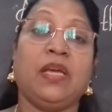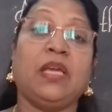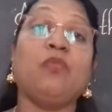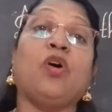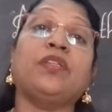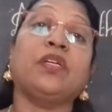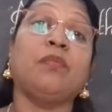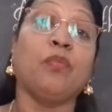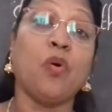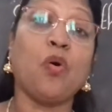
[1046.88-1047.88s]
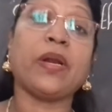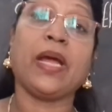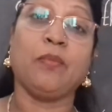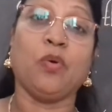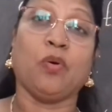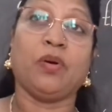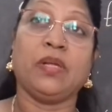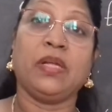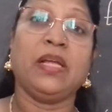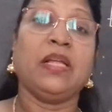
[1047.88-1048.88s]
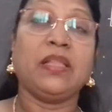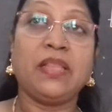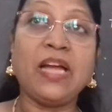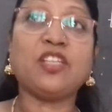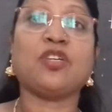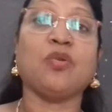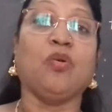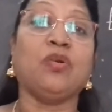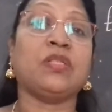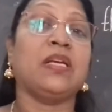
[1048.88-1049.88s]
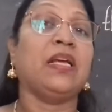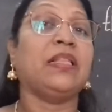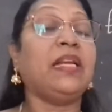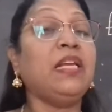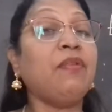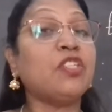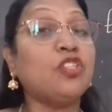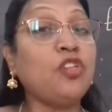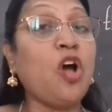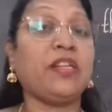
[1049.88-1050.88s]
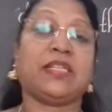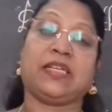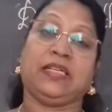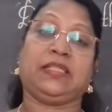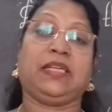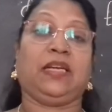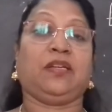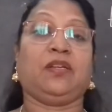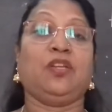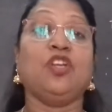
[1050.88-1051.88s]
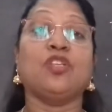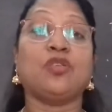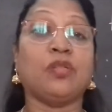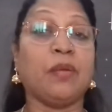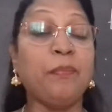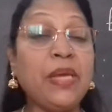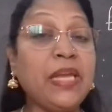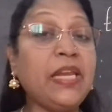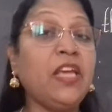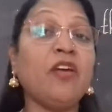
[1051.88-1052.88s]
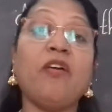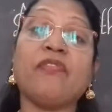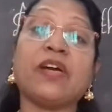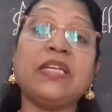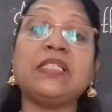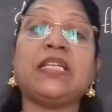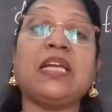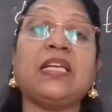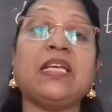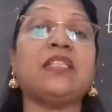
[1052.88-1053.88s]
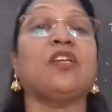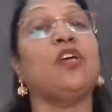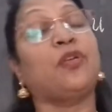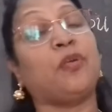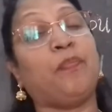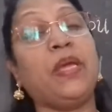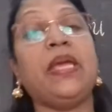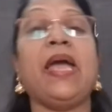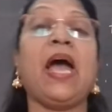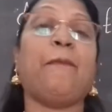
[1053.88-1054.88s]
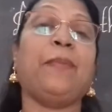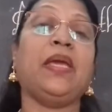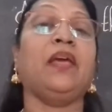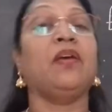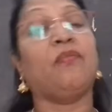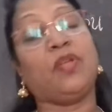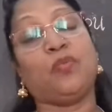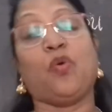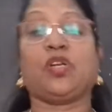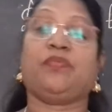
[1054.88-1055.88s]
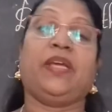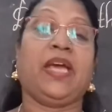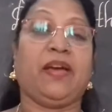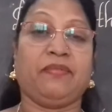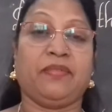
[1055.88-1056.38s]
He wanted more and more. That shows that he was not content. So the meaning of content is to be happy with what we have.